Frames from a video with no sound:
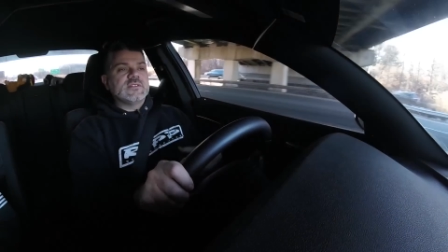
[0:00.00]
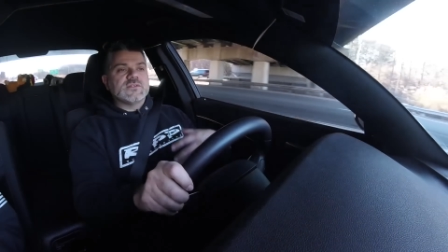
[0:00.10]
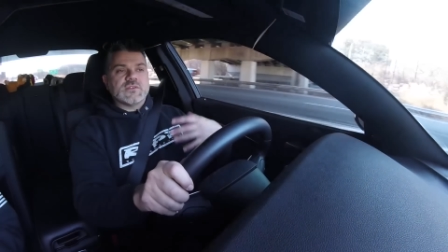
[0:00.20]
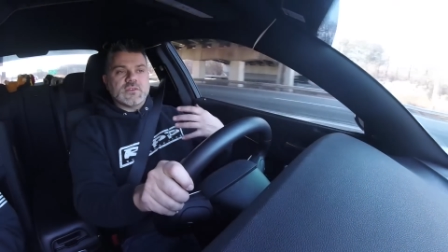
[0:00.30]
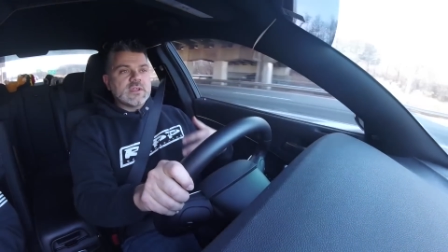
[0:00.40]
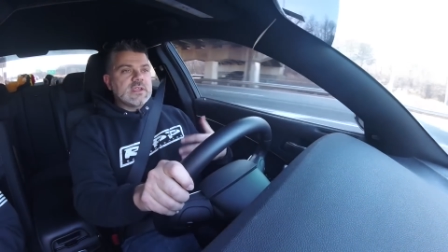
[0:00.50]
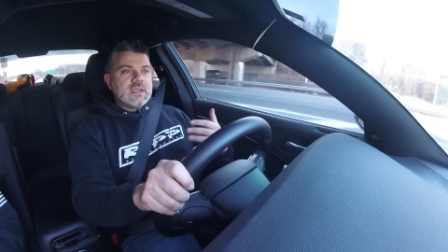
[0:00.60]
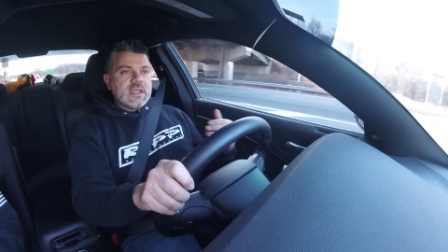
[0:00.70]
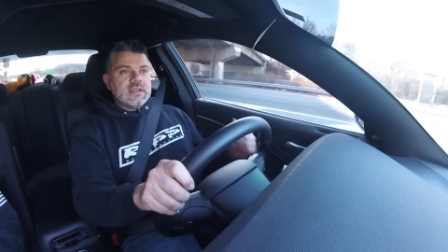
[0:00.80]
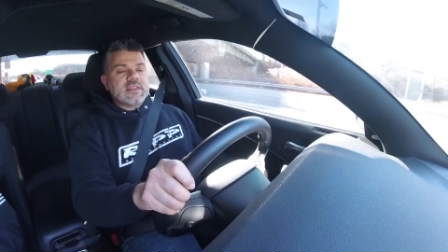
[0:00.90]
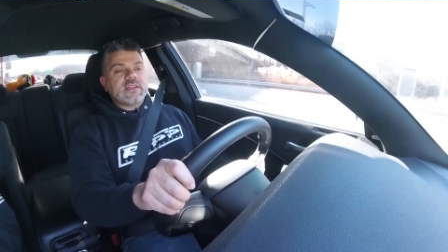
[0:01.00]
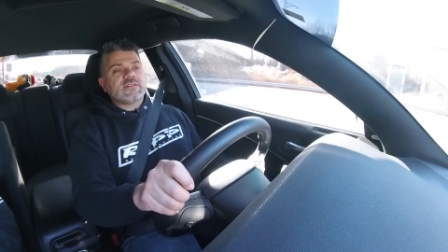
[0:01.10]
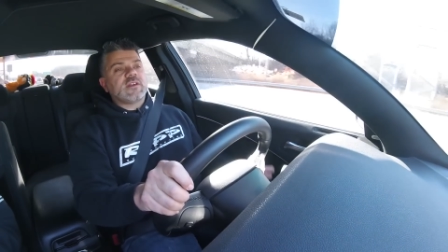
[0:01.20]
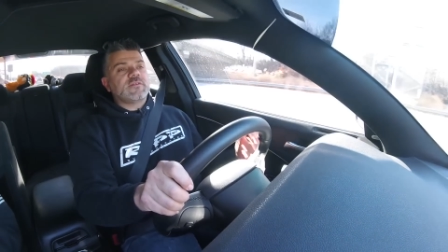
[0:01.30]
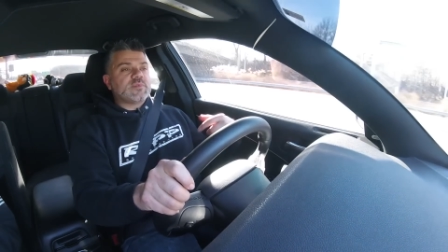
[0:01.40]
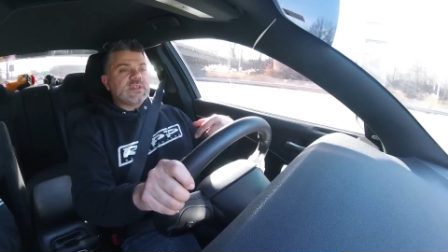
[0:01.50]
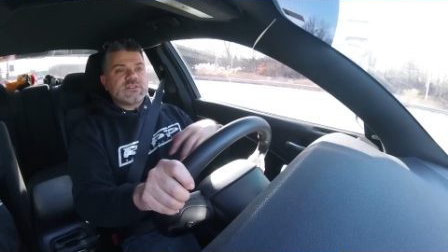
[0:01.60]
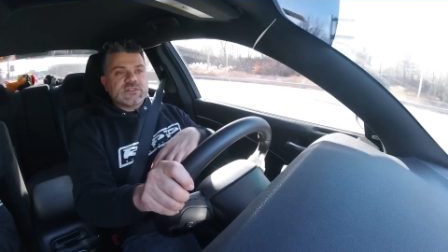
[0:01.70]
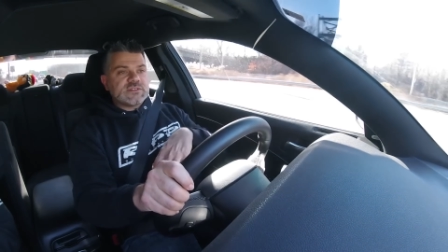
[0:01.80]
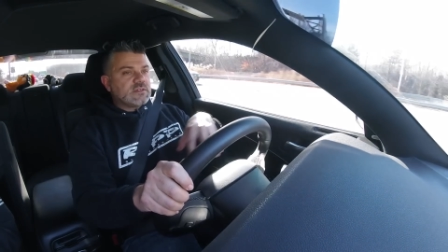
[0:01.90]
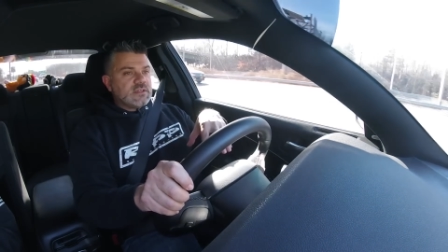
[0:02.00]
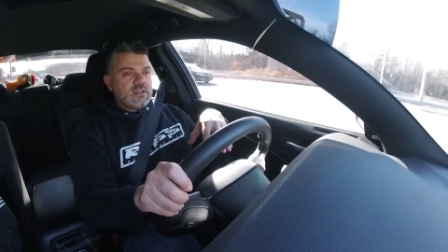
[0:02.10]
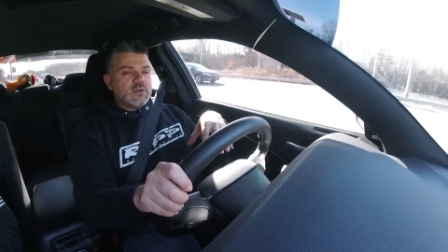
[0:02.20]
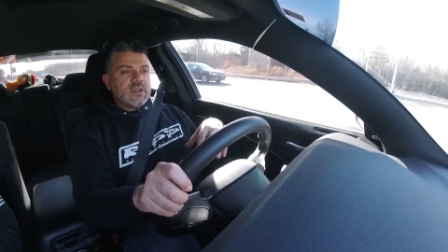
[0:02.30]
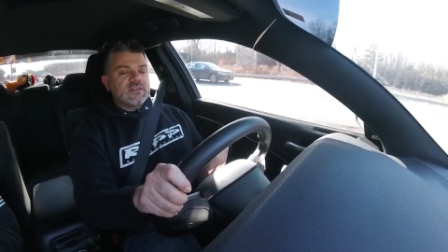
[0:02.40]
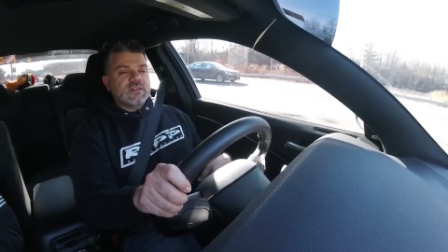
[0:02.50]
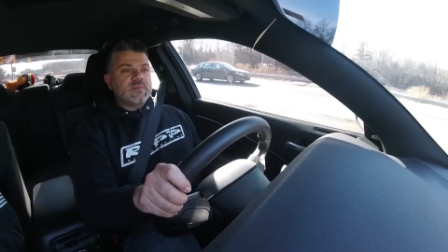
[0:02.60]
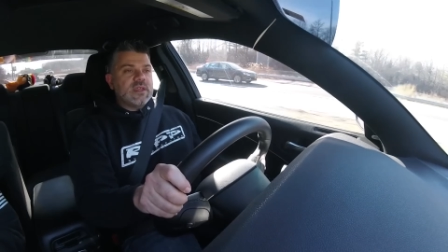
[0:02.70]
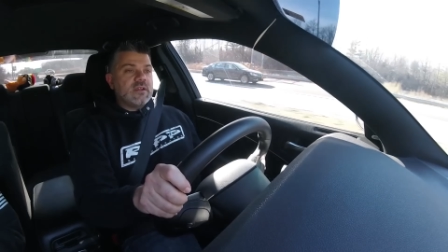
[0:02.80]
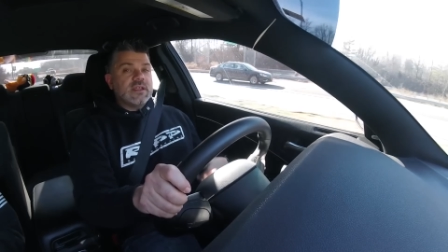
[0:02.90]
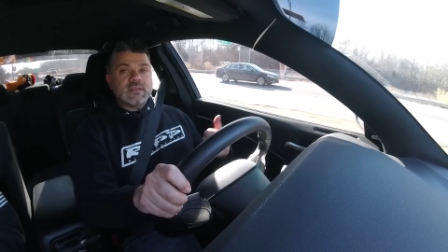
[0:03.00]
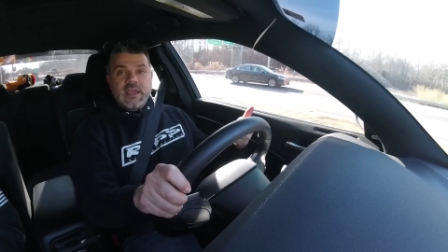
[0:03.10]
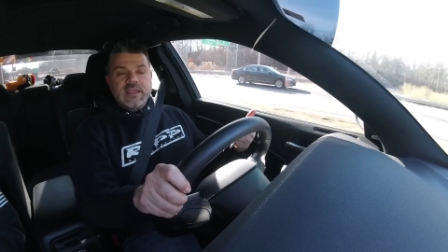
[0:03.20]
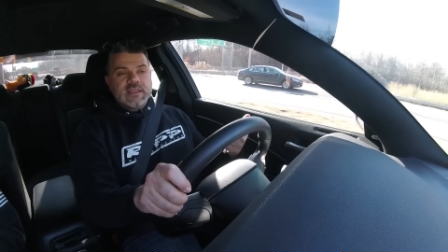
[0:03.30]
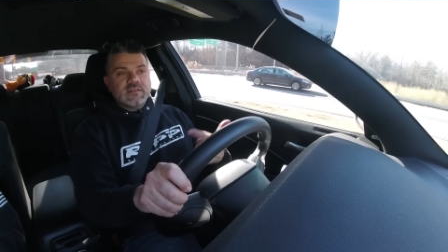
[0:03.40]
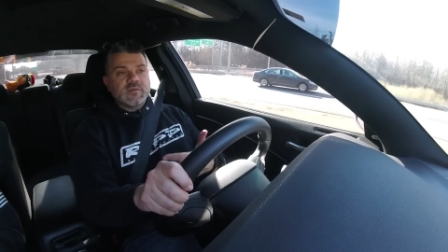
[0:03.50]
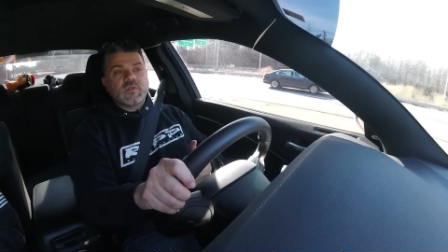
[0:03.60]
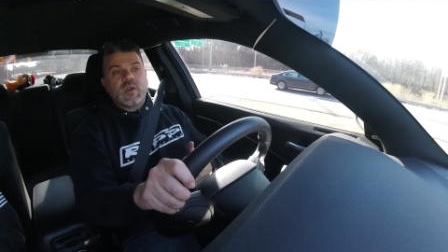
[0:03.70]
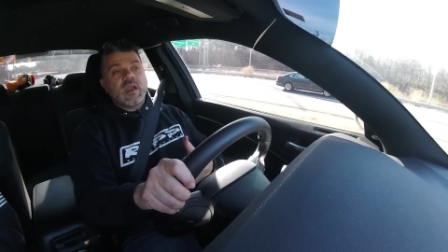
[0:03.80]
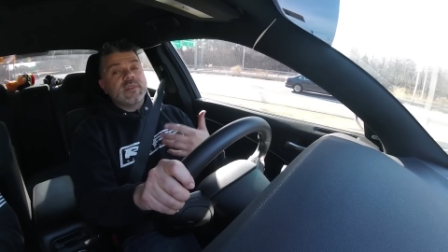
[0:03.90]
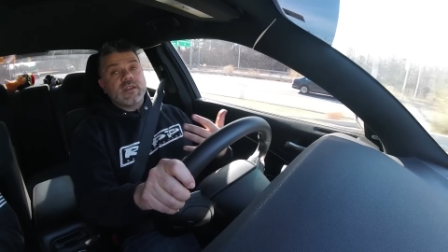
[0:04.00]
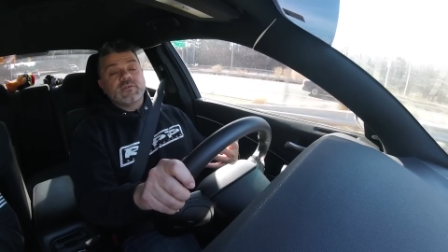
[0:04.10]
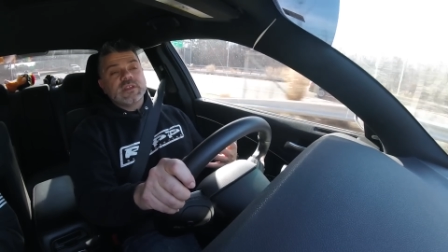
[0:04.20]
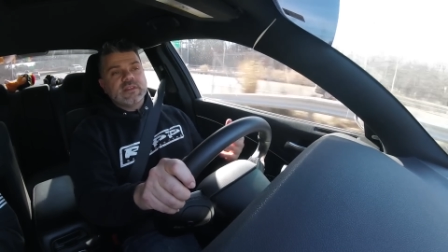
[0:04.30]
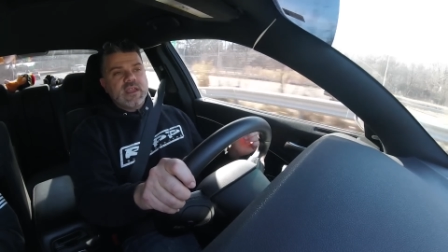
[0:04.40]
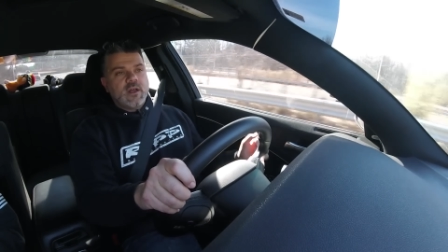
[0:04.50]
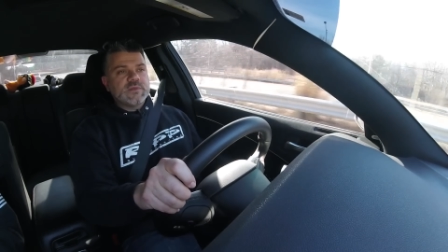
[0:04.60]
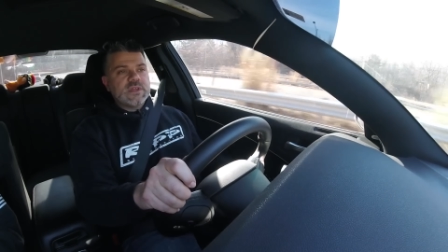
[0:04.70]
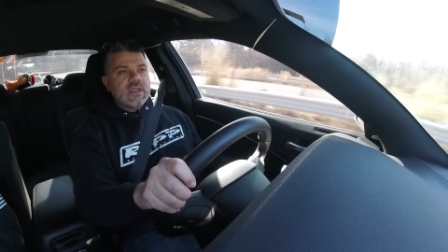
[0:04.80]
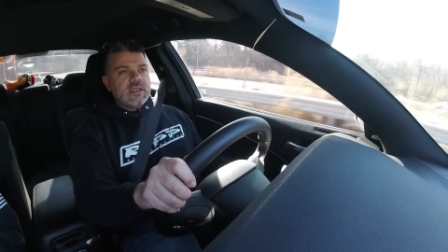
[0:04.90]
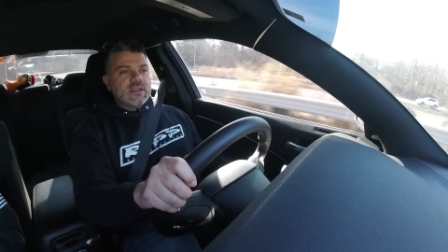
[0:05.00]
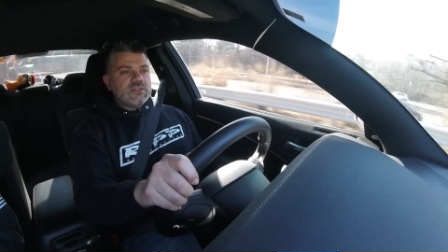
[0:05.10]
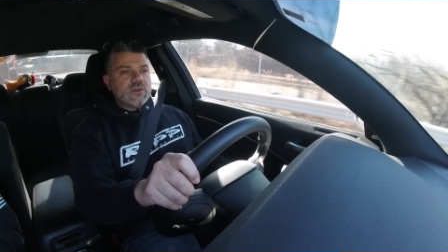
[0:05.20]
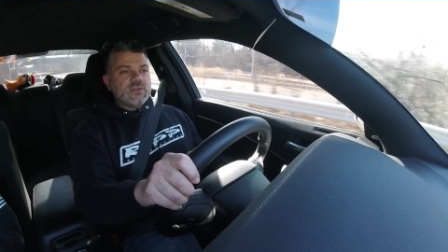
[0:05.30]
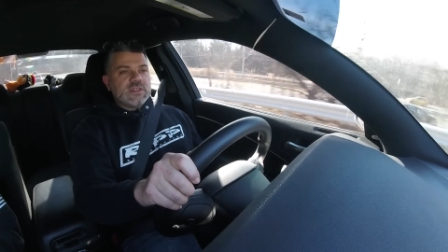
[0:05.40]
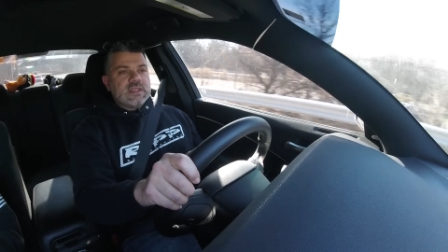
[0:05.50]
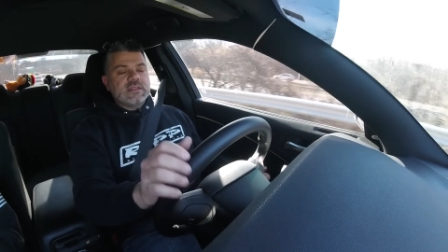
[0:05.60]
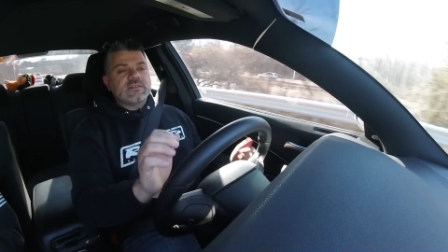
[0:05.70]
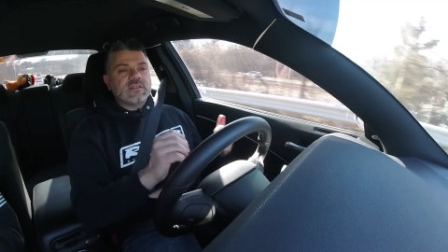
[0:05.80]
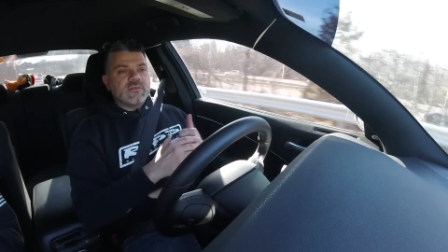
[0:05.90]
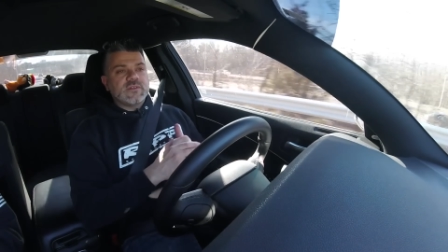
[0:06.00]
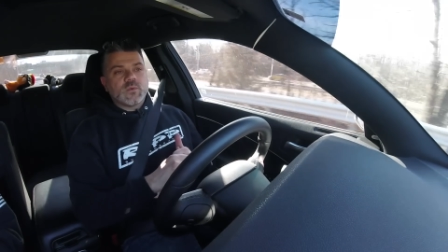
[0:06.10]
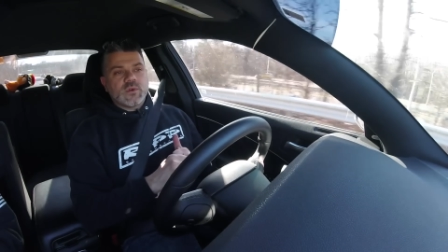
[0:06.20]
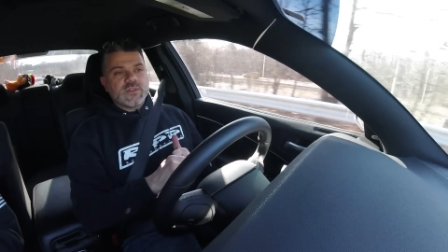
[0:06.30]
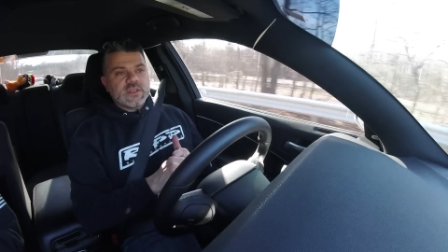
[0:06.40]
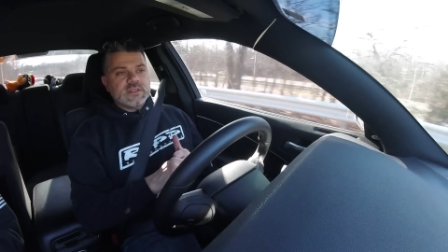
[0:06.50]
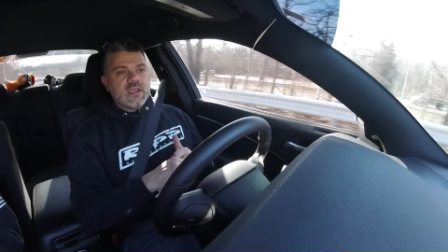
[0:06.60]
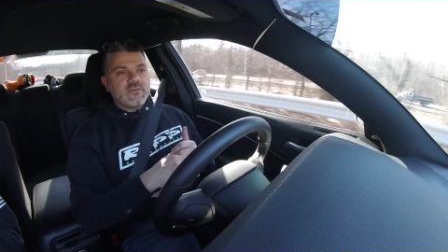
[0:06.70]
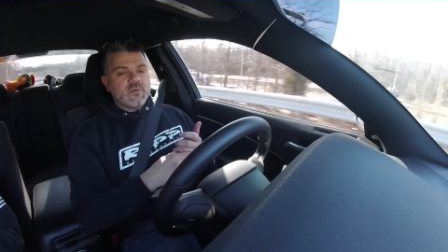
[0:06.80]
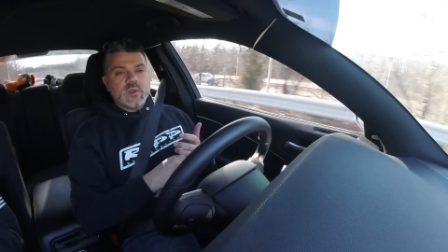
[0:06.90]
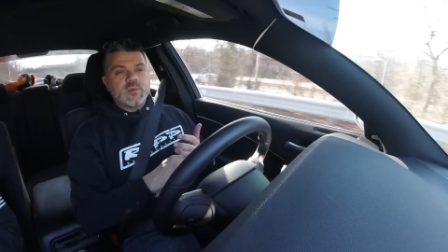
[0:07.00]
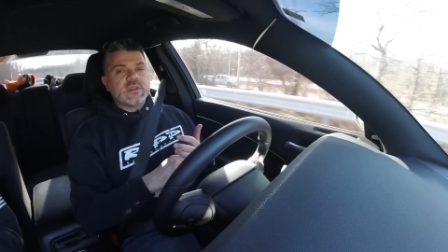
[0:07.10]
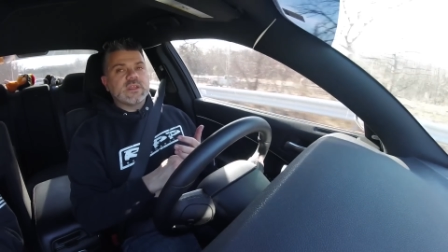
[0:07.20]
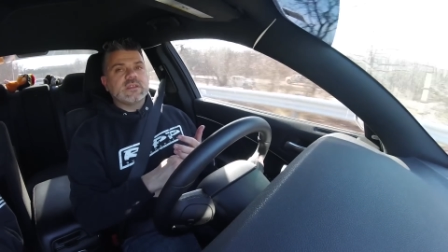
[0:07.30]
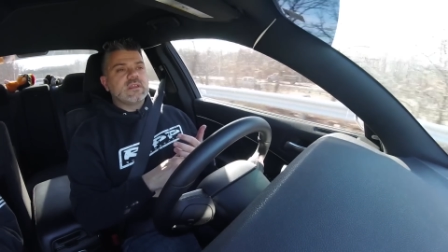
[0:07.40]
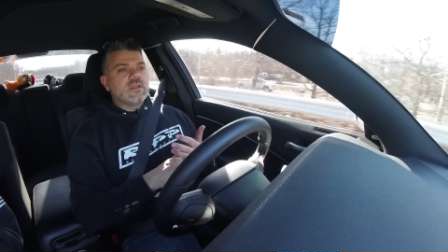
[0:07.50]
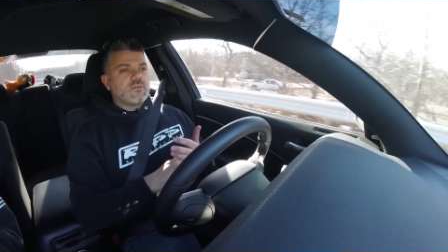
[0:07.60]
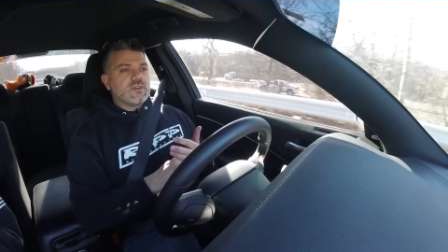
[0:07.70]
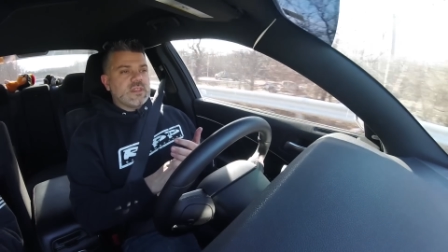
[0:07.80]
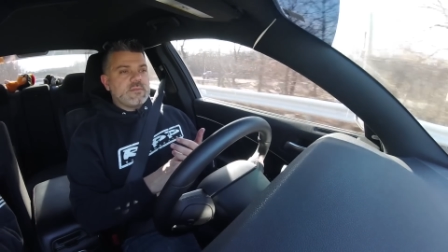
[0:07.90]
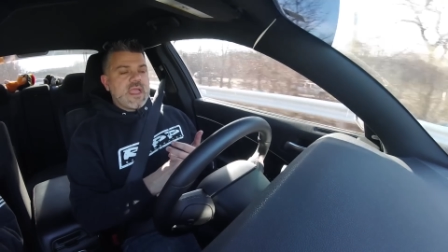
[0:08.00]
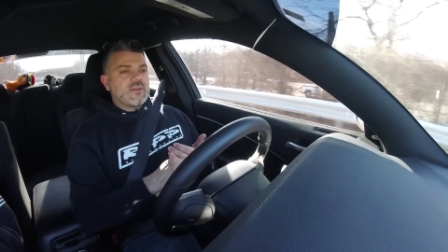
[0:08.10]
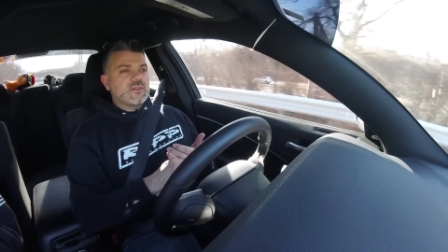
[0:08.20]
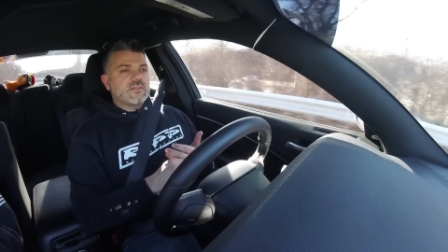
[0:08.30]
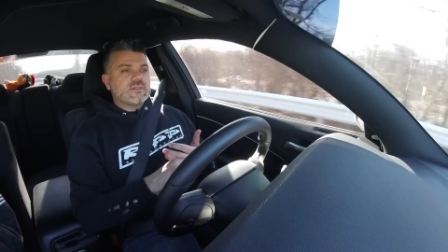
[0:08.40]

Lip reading: or any of that stuff, please just hit us up there, hit like, hit subscribe. That really helps. It shows that this stuff is worth it, and the effort we put in really matters.